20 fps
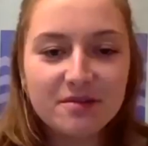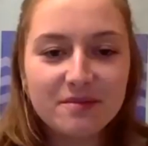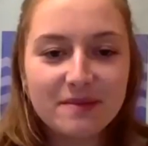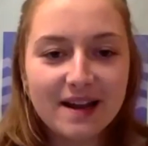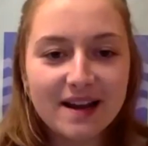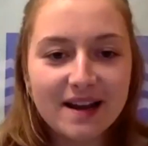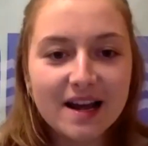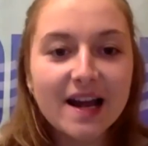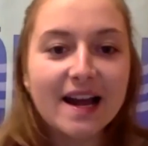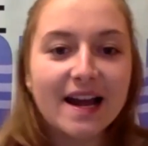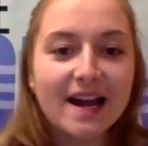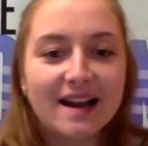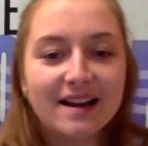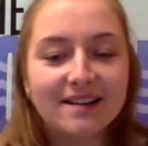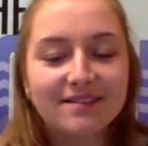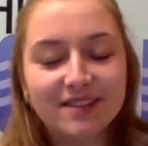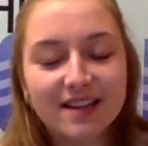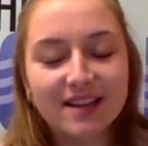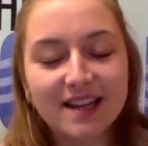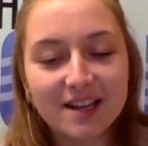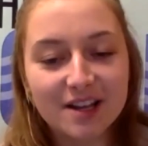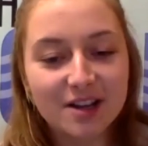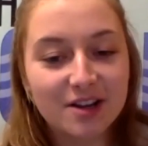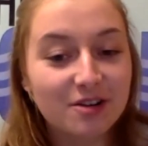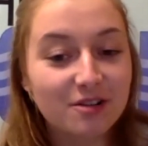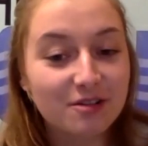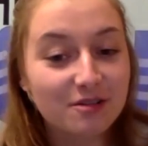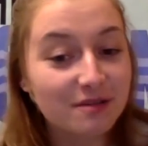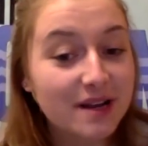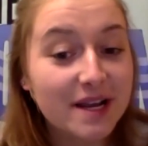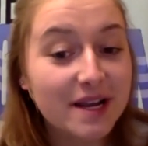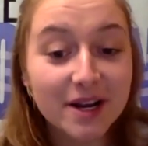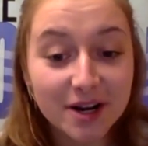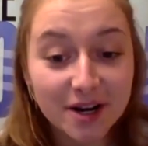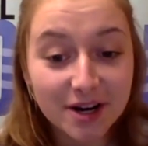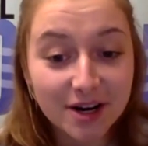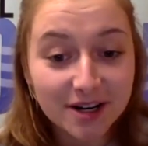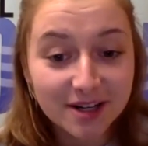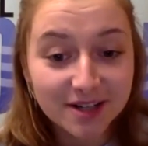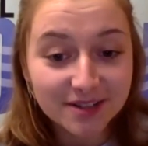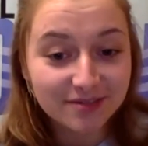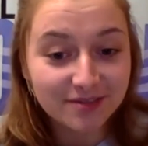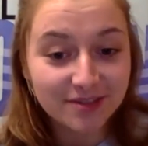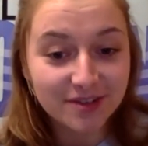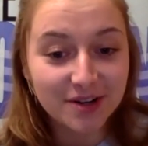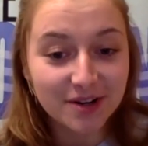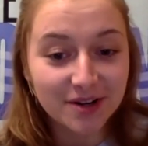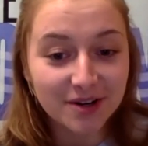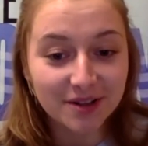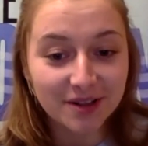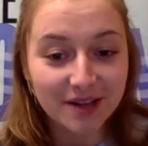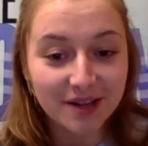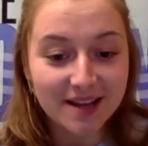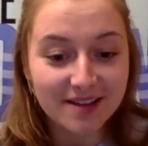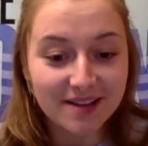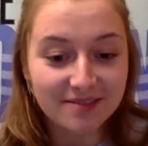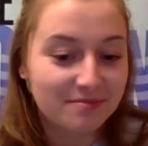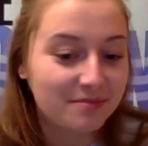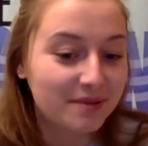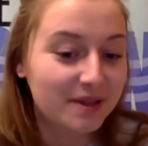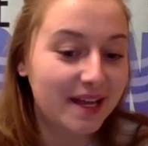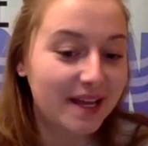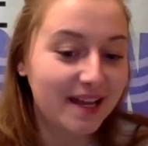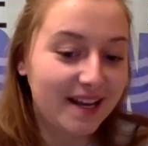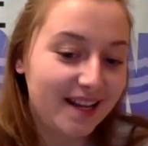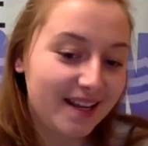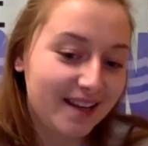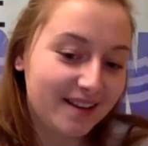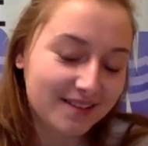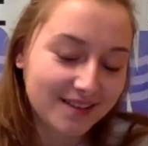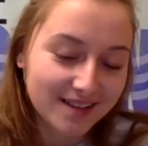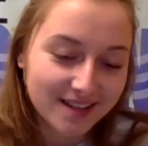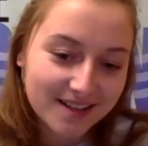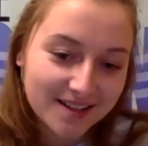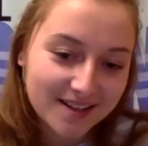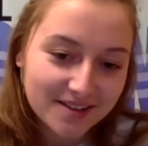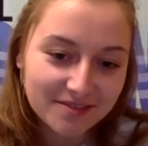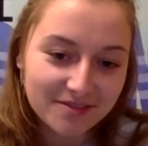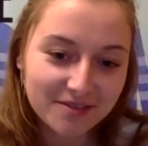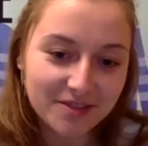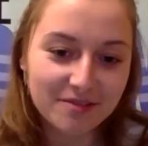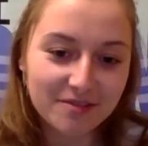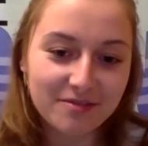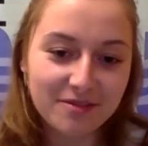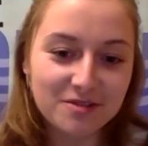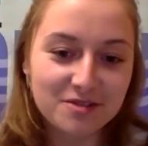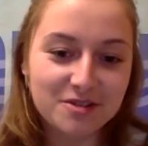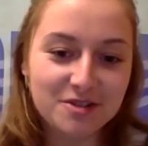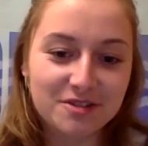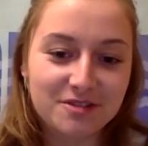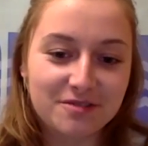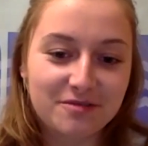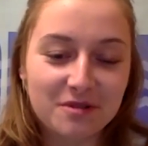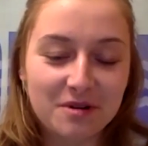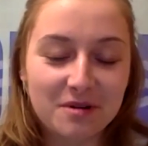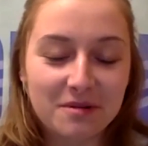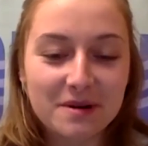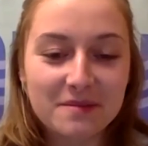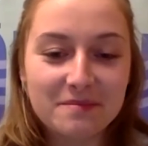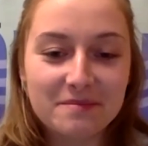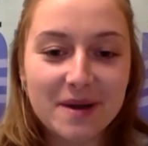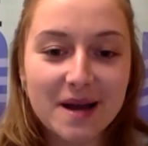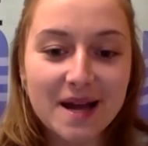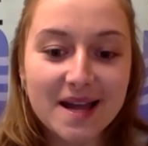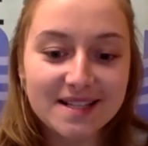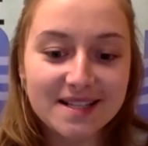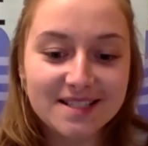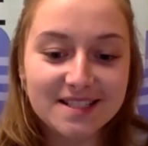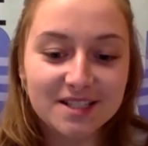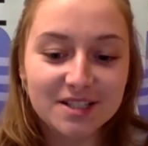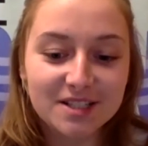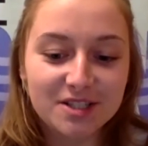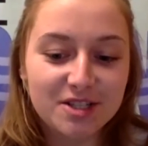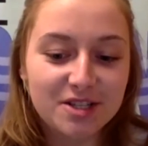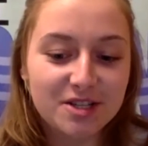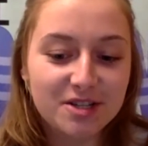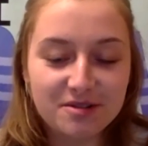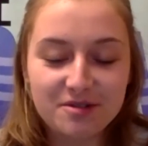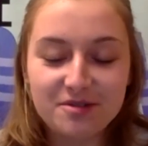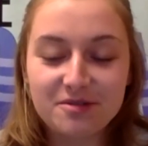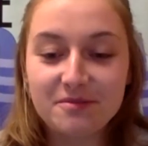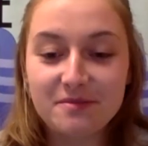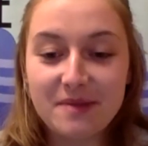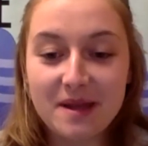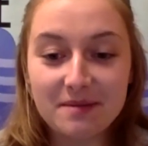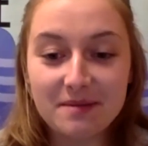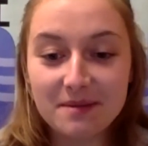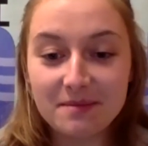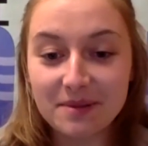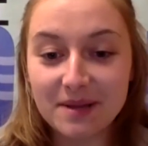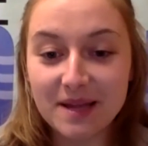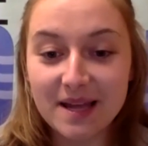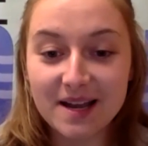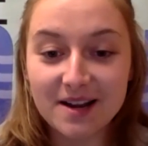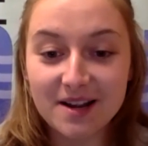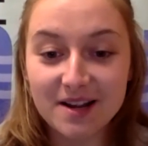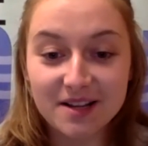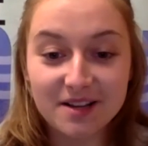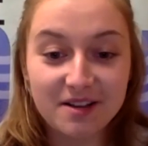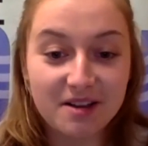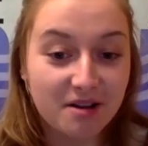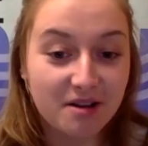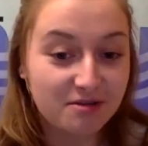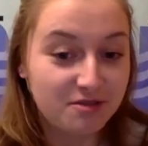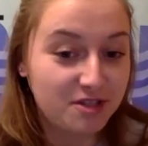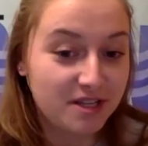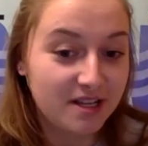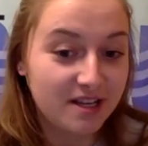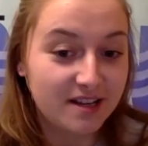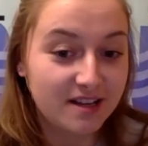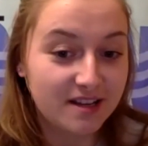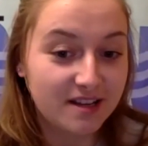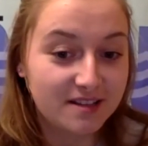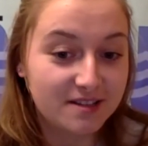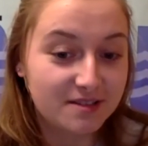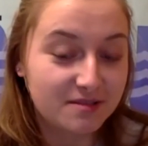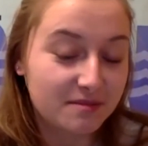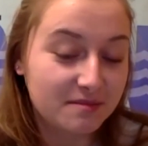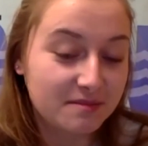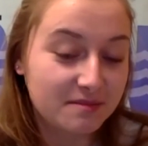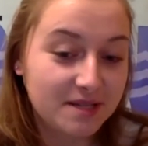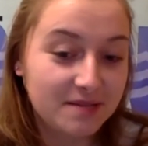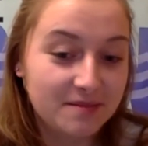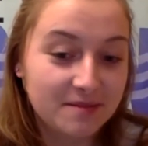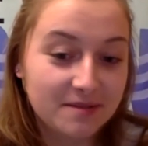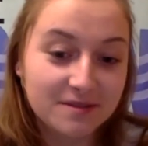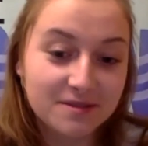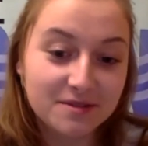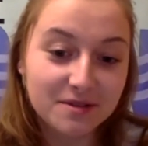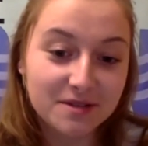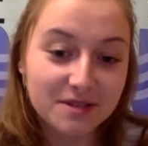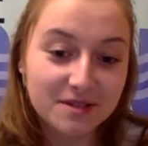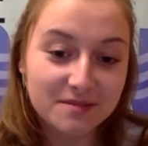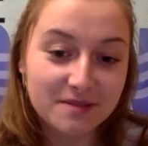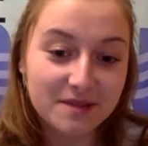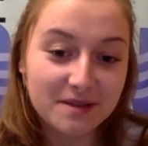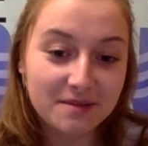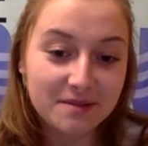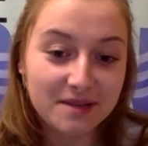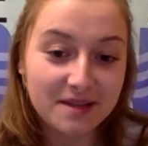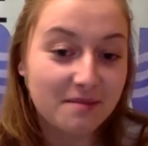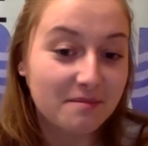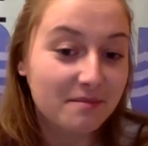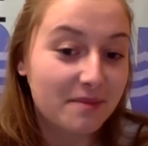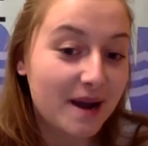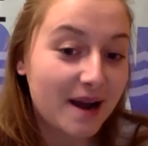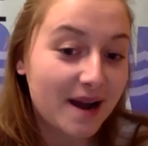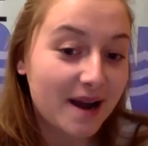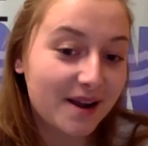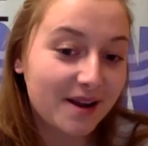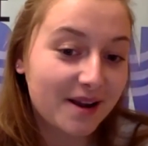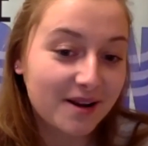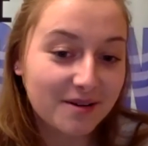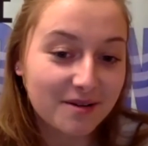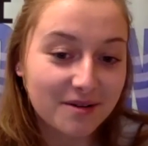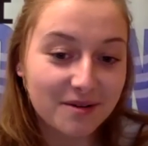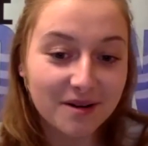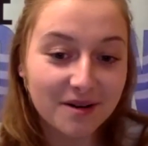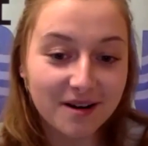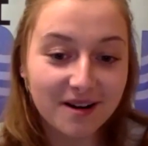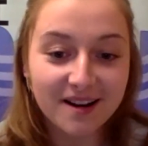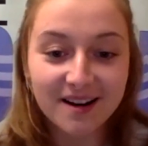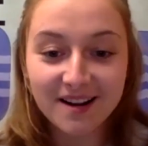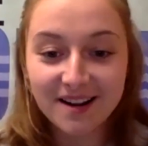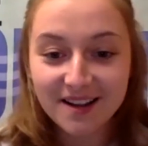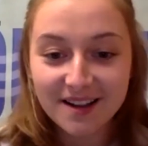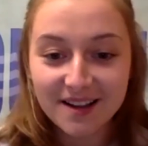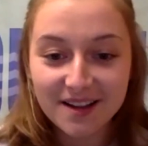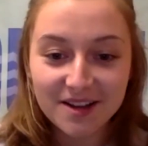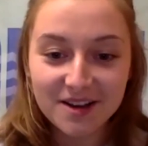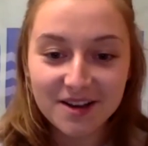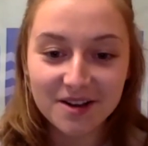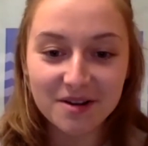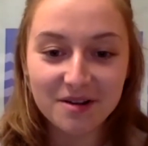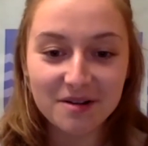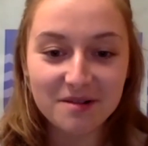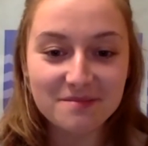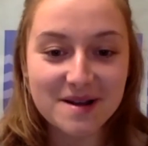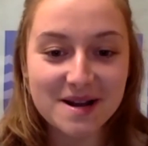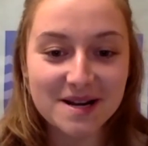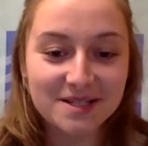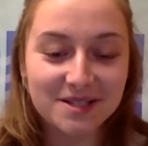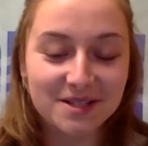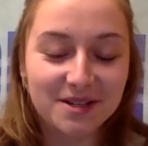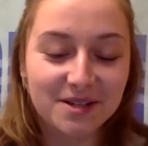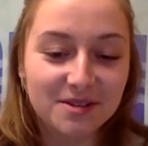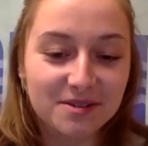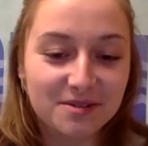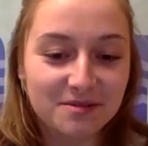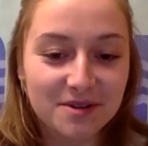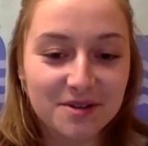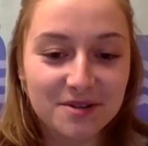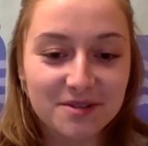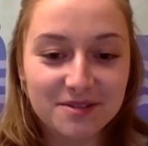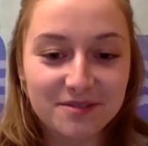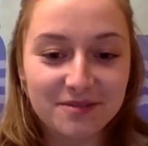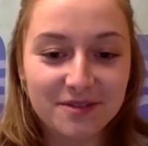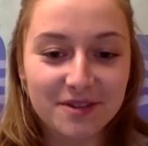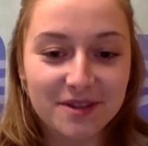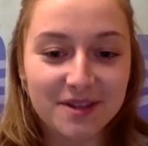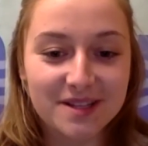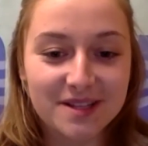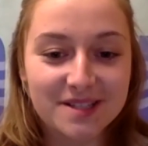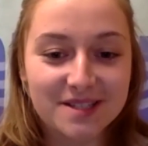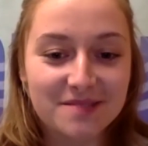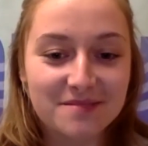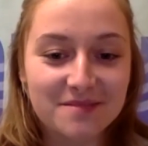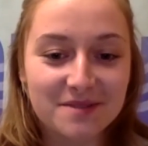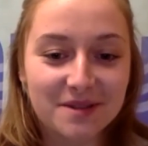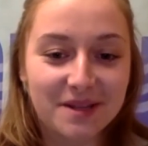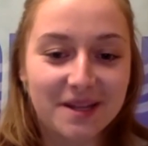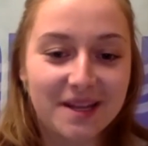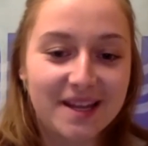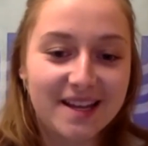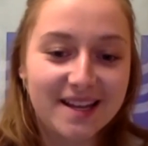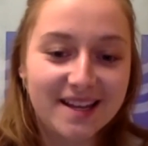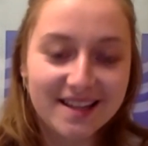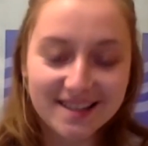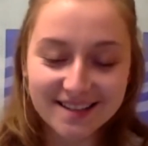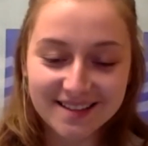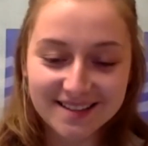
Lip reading: may not have like a career for your life planning for the futures forward, but do you maybe plan on coaching a swim team of sorts, maybe Empire, or, going back to your old roots for the summer league?